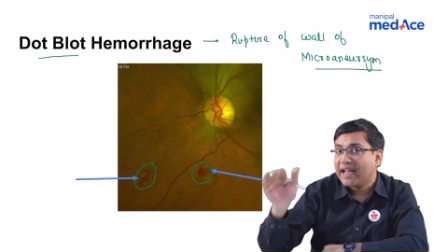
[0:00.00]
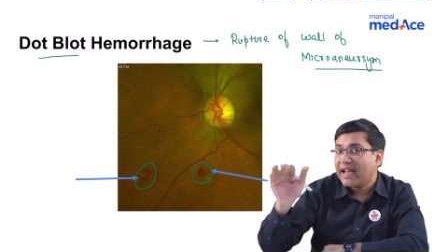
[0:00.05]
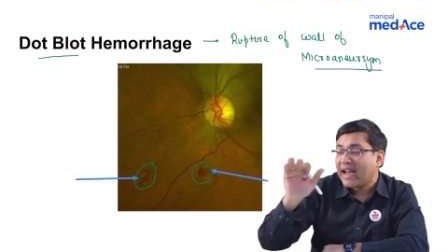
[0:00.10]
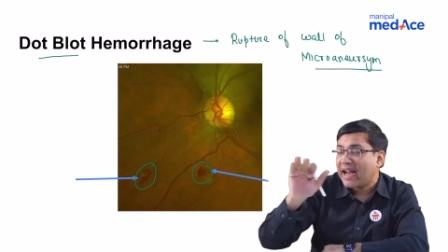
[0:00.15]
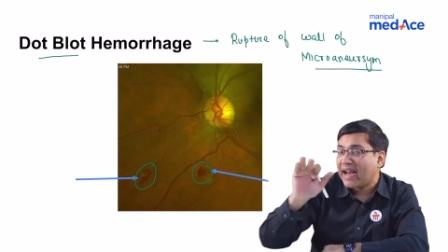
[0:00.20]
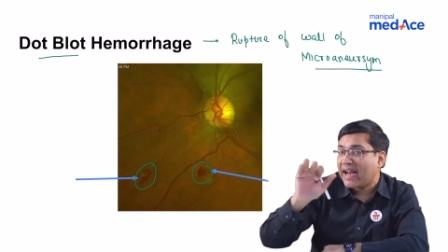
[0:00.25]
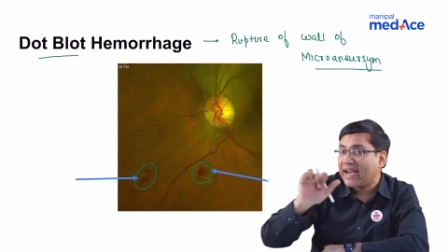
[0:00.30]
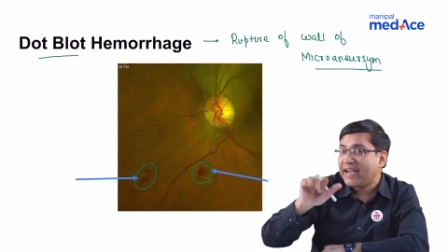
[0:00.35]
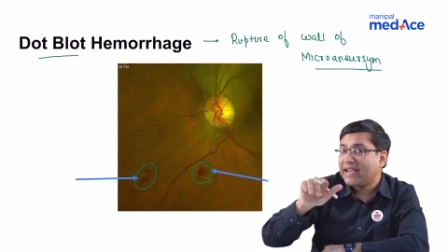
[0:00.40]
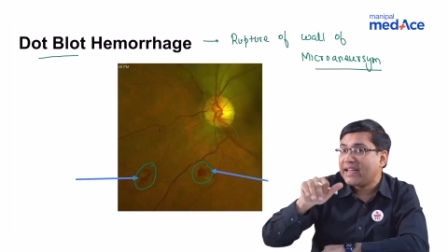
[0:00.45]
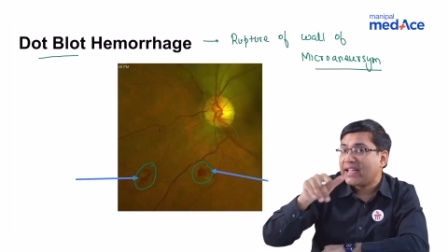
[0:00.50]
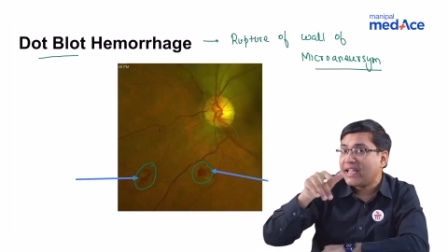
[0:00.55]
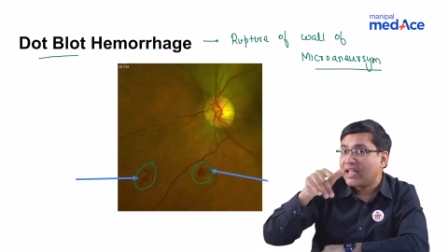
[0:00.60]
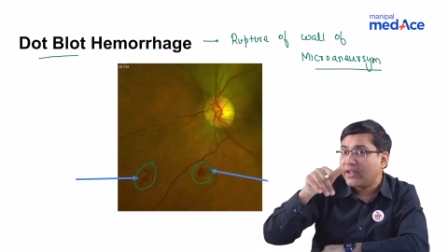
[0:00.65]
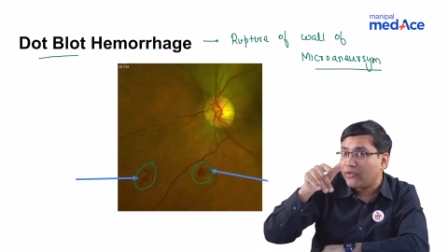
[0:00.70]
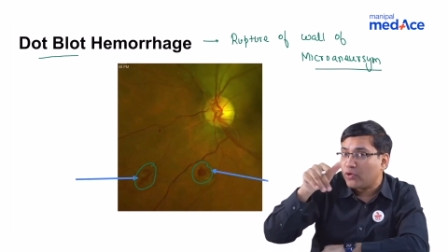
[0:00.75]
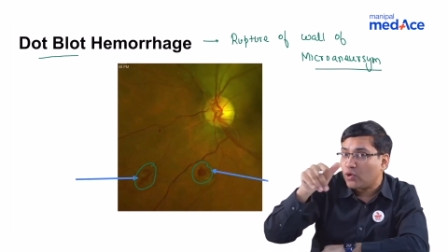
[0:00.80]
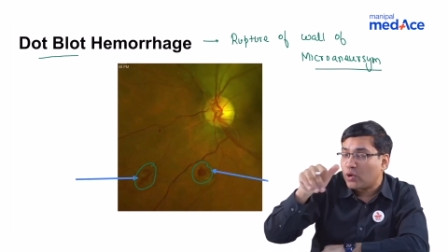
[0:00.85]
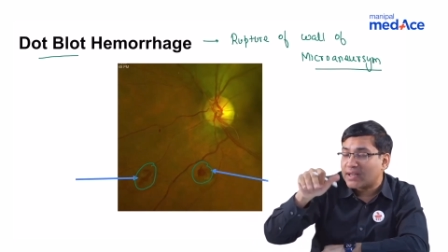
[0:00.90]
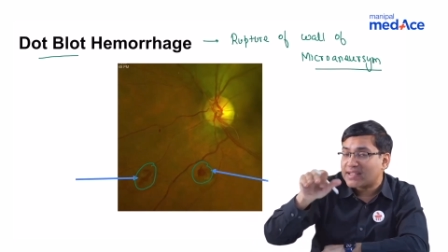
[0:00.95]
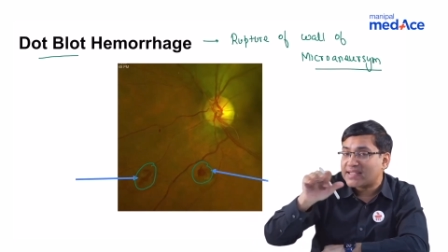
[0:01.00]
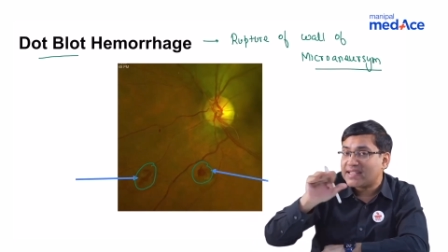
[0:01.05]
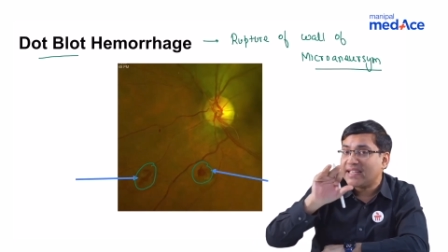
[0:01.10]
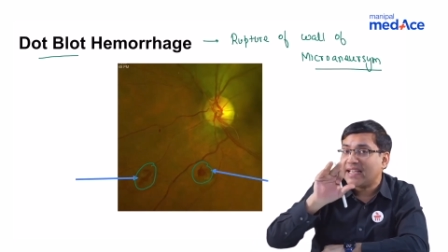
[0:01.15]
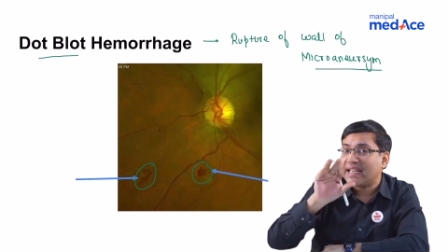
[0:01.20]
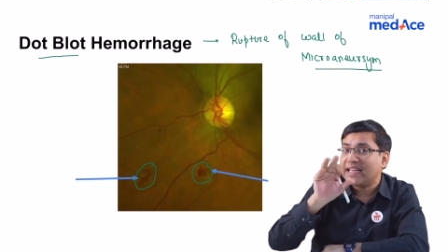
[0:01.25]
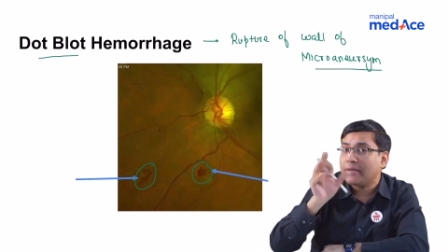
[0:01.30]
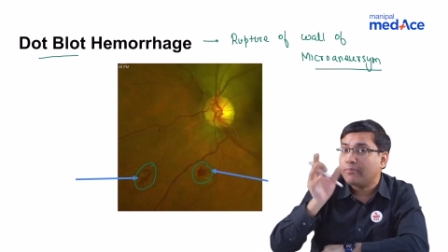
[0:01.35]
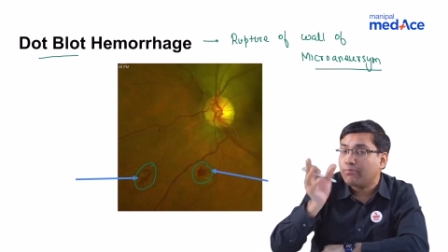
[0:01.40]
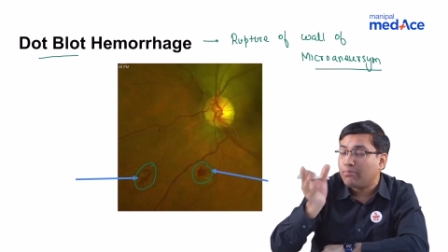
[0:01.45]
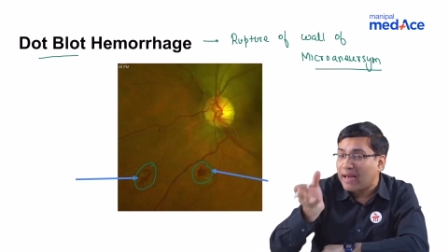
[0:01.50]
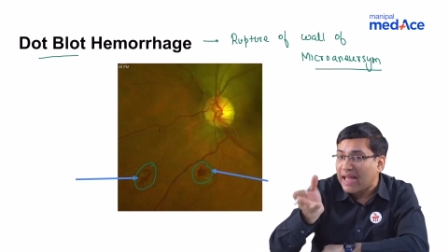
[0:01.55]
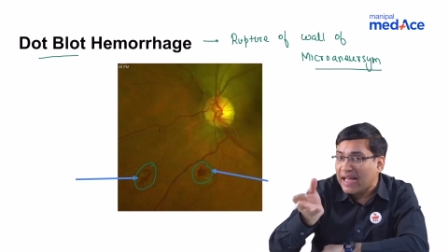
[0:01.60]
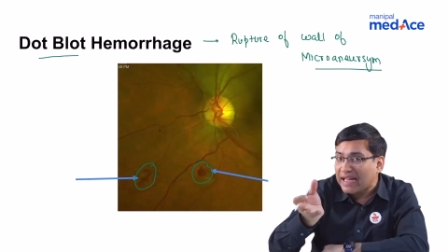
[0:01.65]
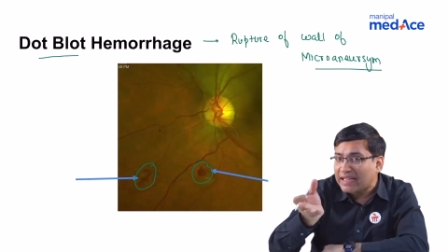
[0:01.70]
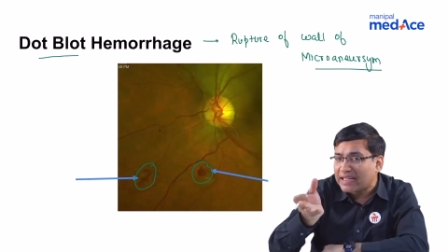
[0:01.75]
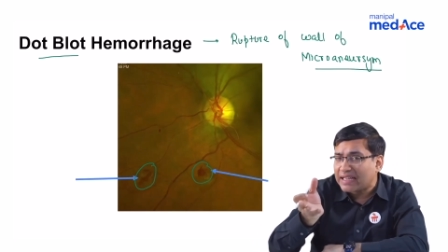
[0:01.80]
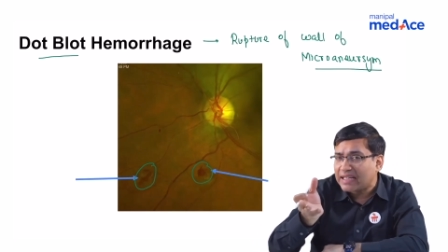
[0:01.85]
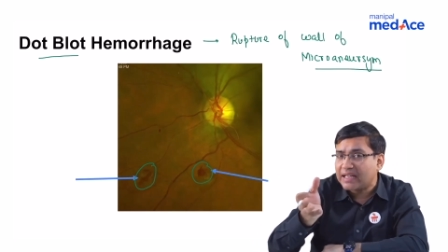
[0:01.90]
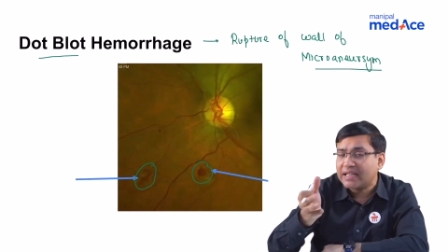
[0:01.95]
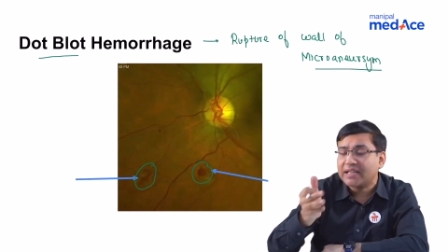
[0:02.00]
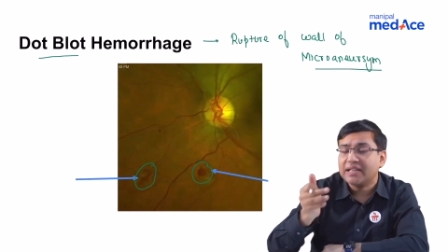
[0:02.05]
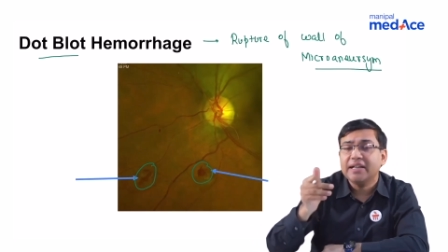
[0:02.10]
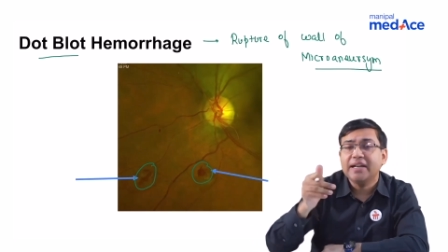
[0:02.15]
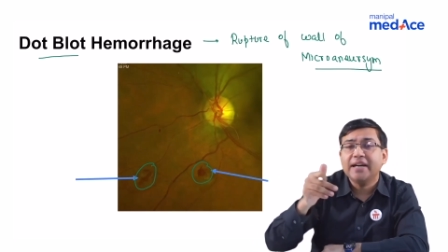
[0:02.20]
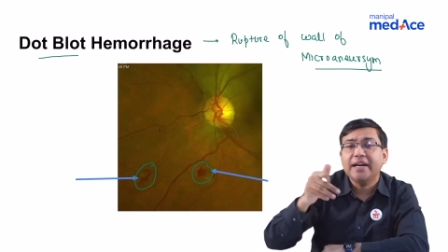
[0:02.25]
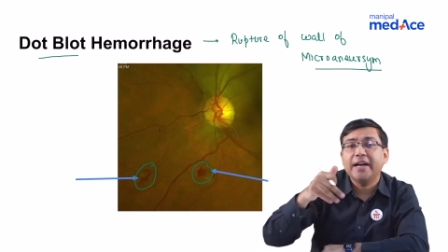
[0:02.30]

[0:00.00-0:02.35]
And if you are seeing any black color,